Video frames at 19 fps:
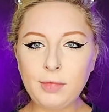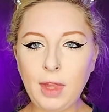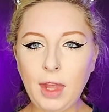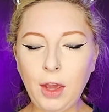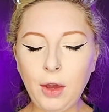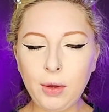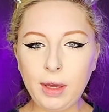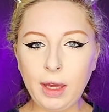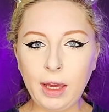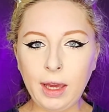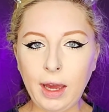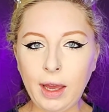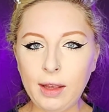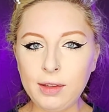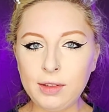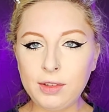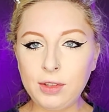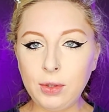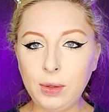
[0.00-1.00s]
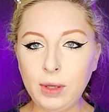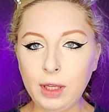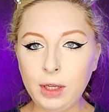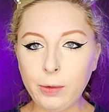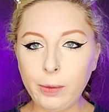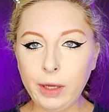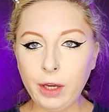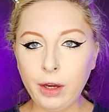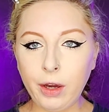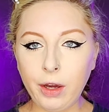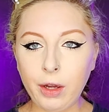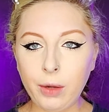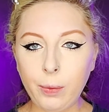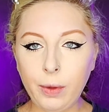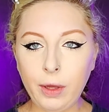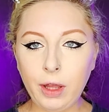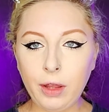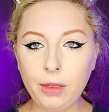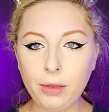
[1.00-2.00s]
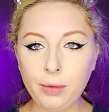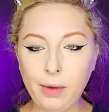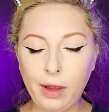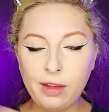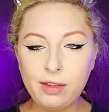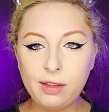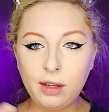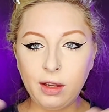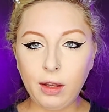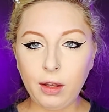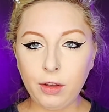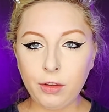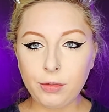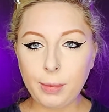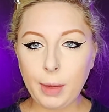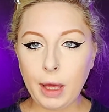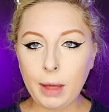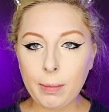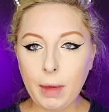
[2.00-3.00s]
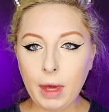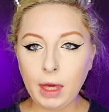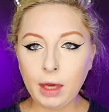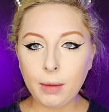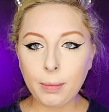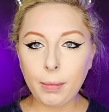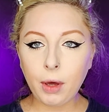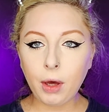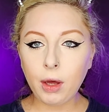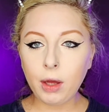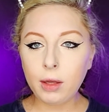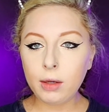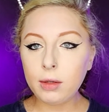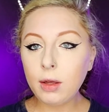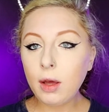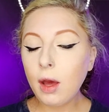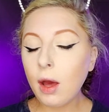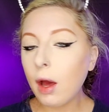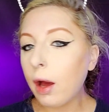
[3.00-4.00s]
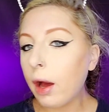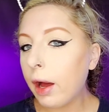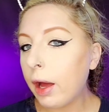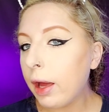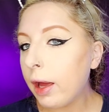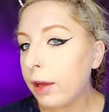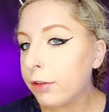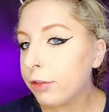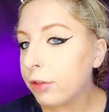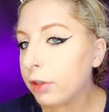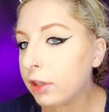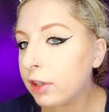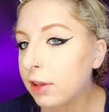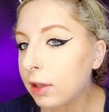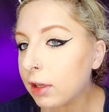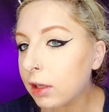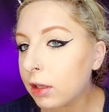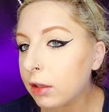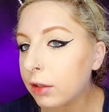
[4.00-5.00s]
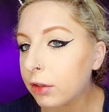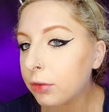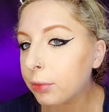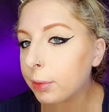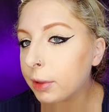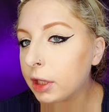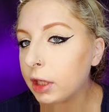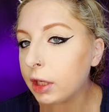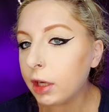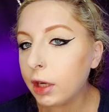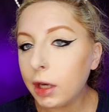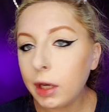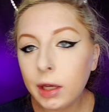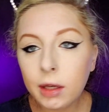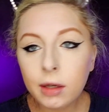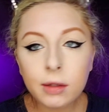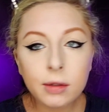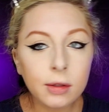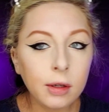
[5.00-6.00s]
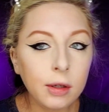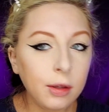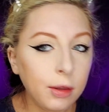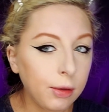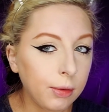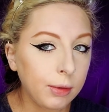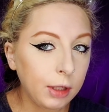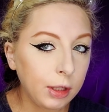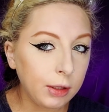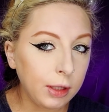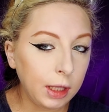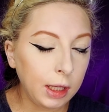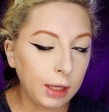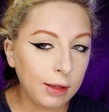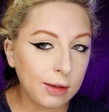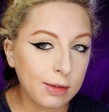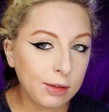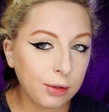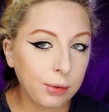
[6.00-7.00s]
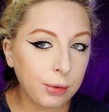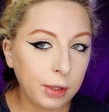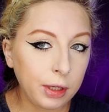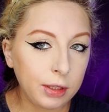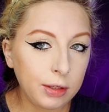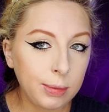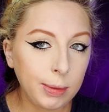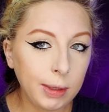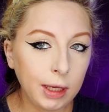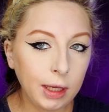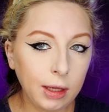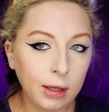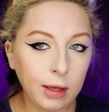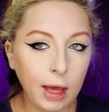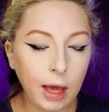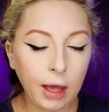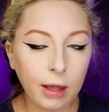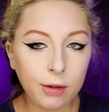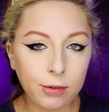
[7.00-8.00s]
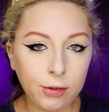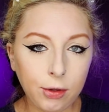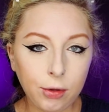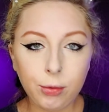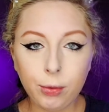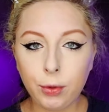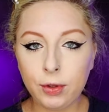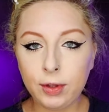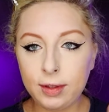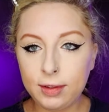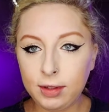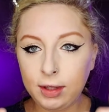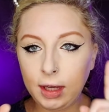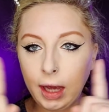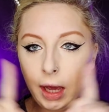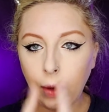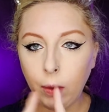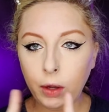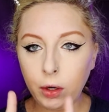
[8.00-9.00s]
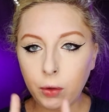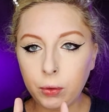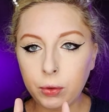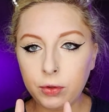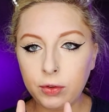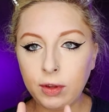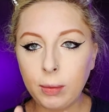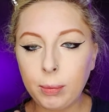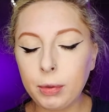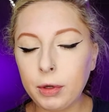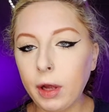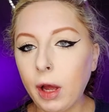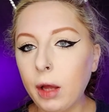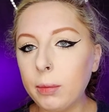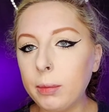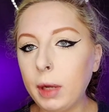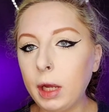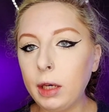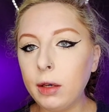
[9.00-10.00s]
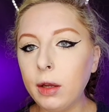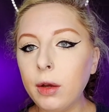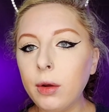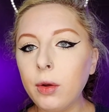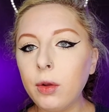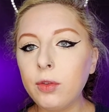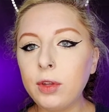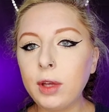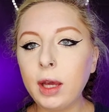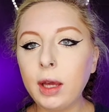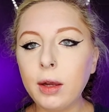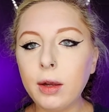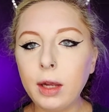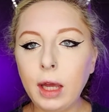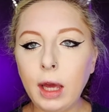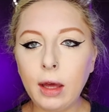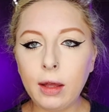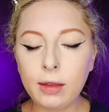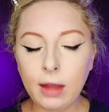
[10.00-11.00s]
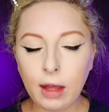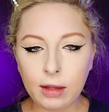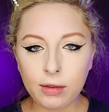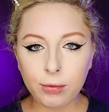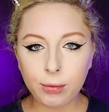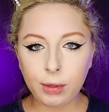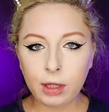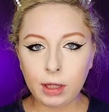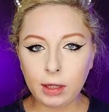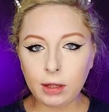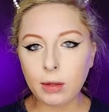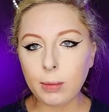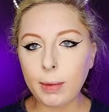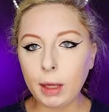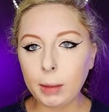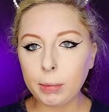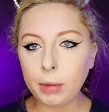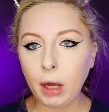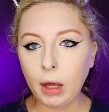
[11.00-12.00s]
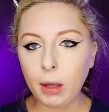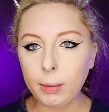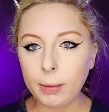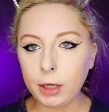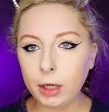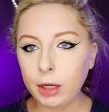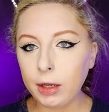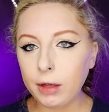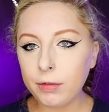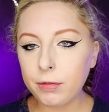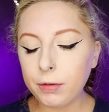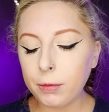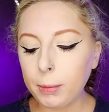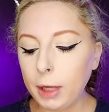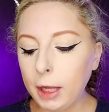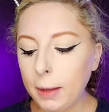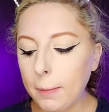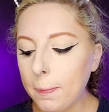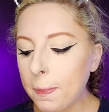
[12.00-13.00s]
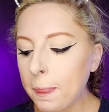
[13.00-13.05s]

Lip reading: Okay guys, so here we are with the rest of my makeup on. I actually think it looks pretty good. The real key is going to be, as usual, to see how it holds up around my nose area. That's really the big problem area for me.